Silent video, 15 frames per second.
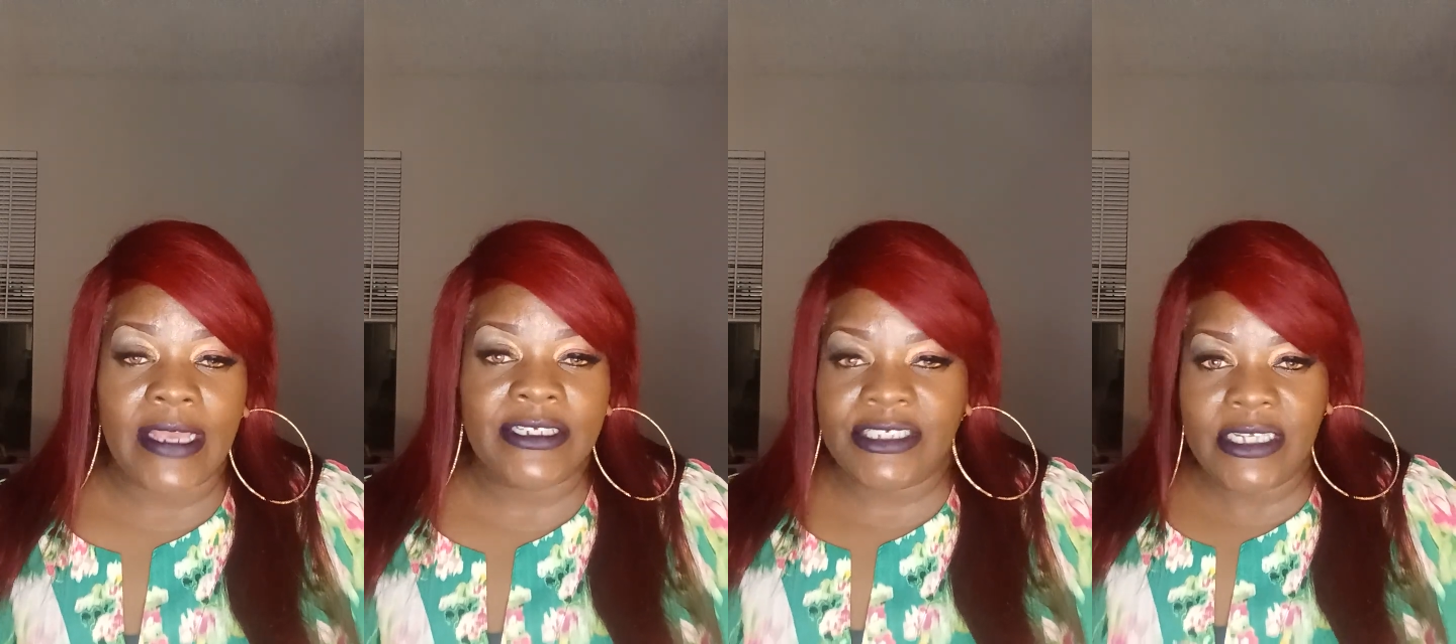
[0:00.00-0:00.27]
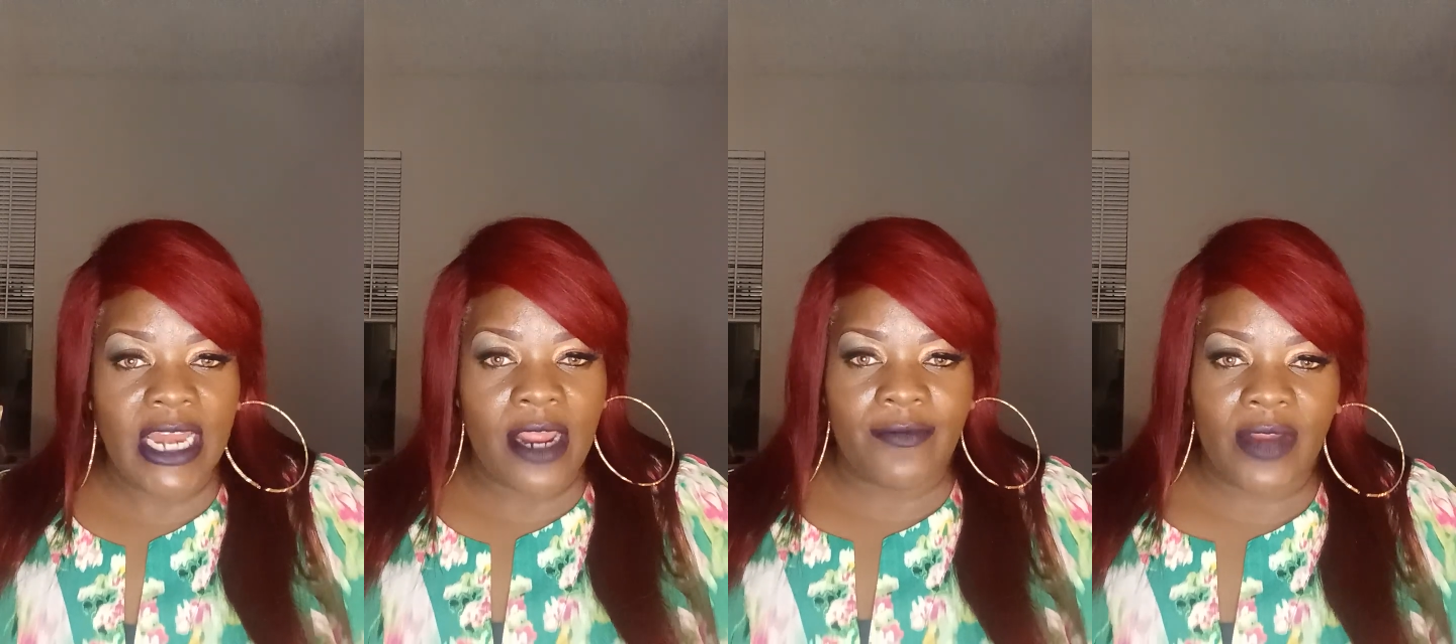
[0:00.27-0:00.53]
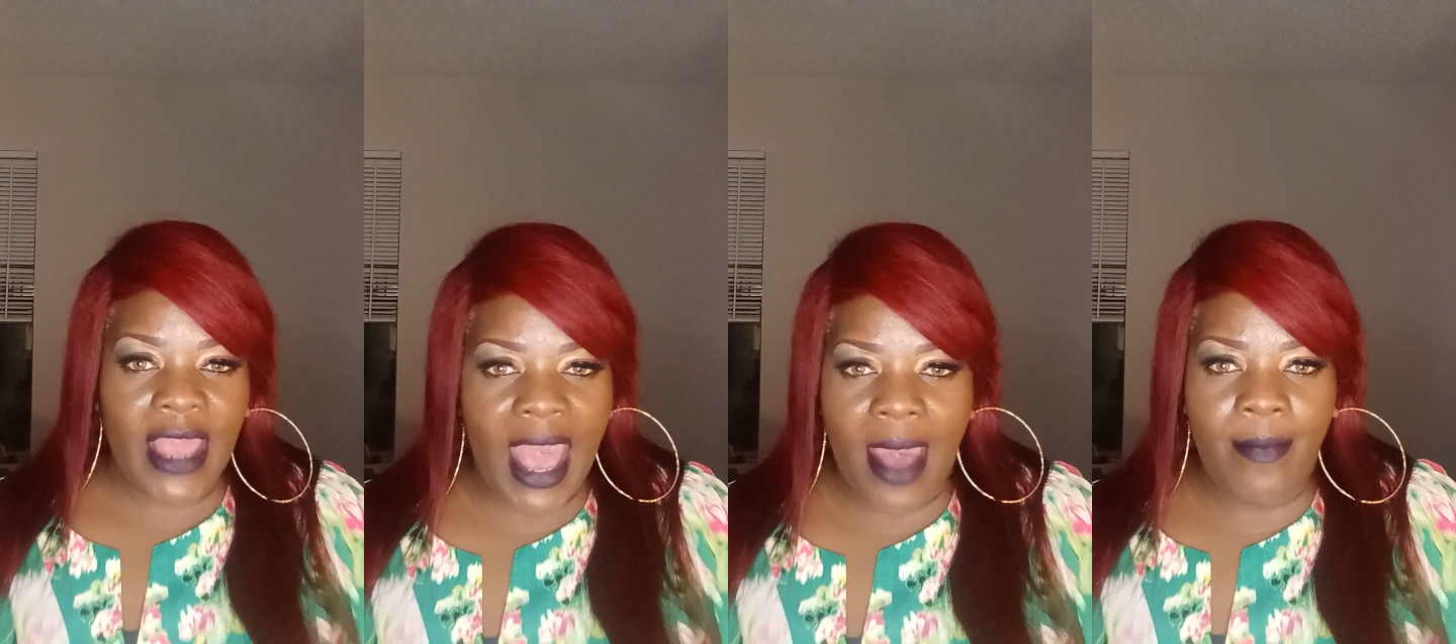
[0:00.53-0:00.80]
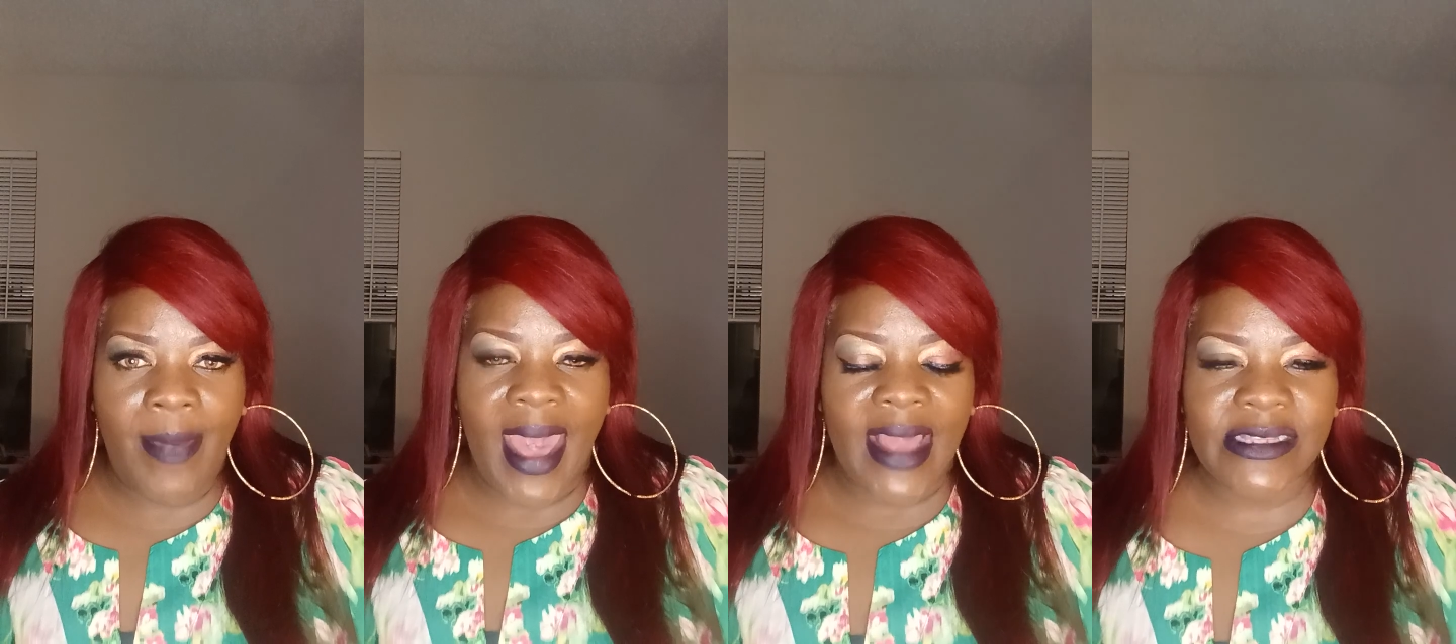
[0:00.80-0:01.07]
And she never
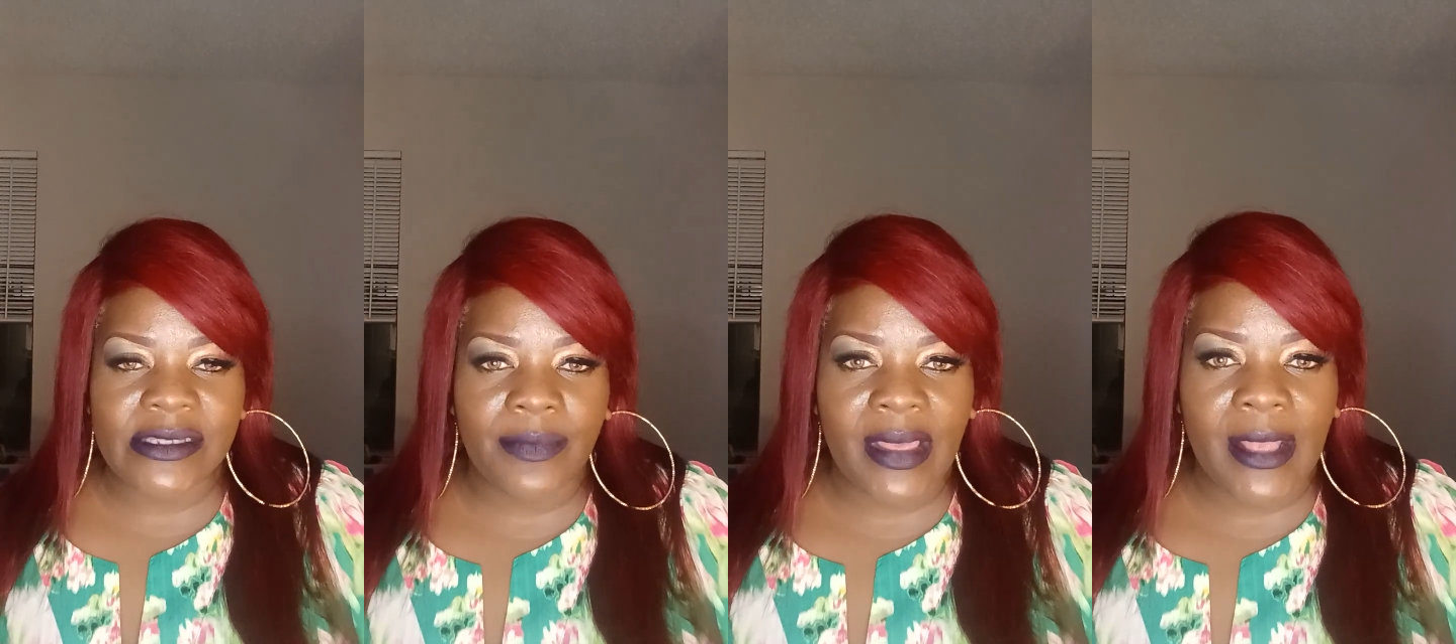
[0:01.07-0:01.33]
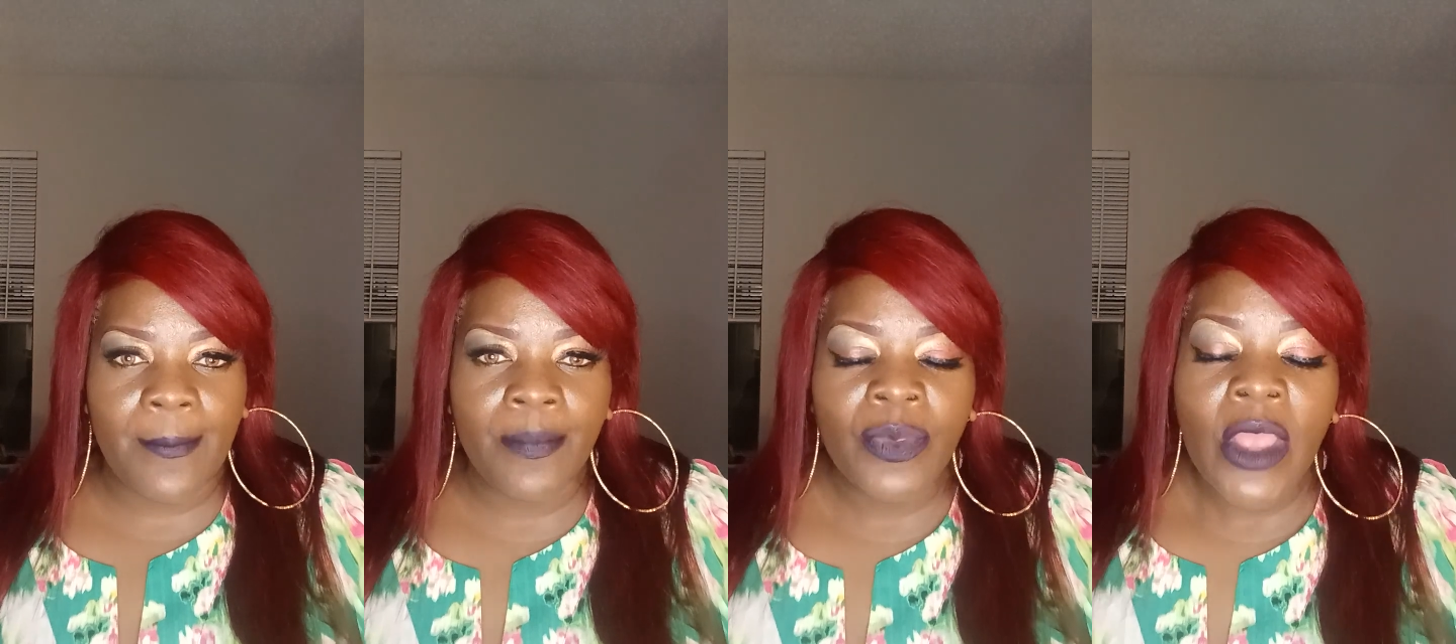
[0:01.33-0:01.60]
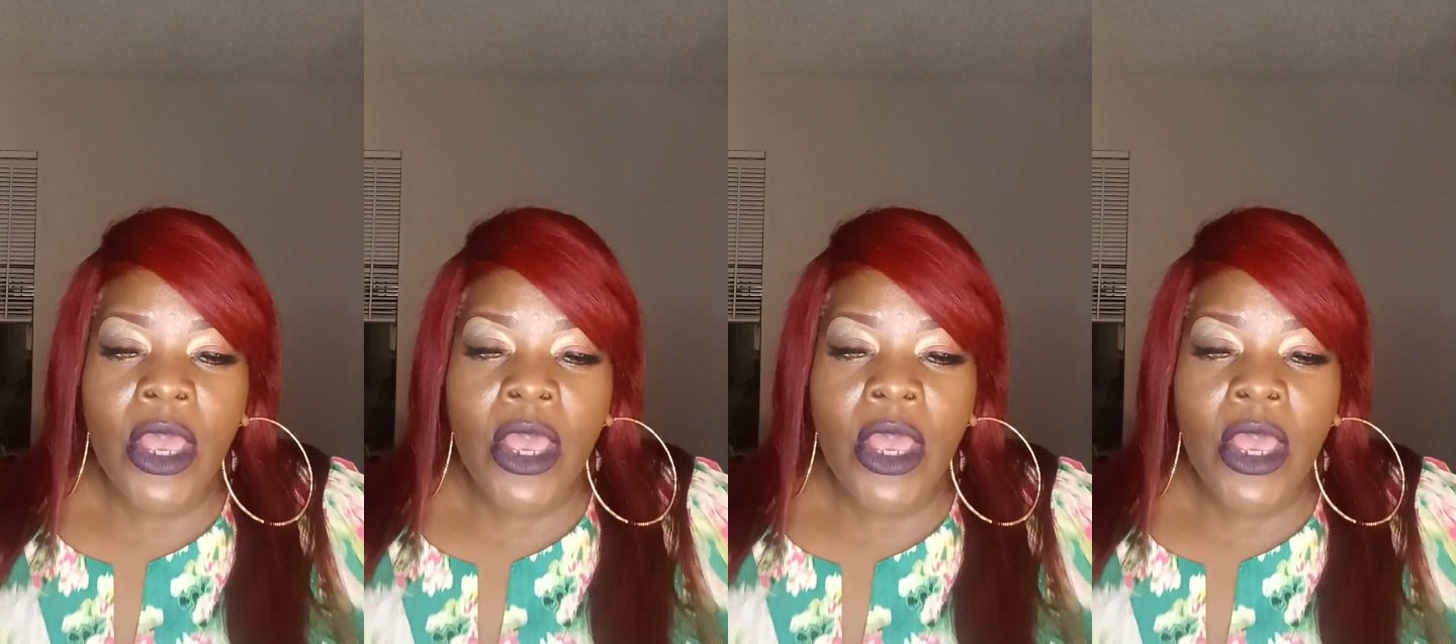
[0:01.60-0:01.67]
got back to me.